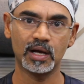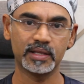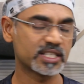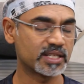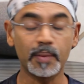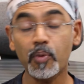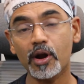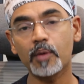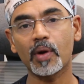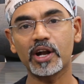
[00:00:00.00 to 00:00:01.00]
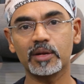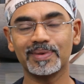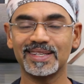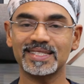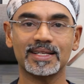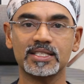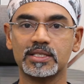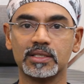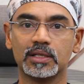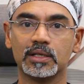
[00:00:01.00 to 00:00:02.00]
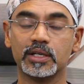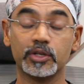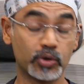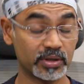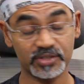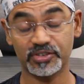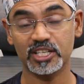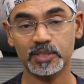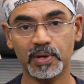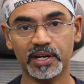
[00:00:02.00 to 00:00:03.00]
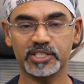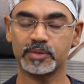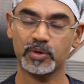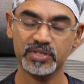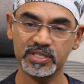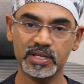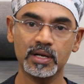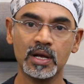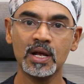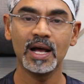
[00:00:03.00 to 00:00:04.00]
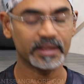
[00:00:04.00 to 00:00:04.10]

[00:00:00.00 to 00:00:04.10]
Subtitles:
That's the important point to be discussed during the transplantation procedure.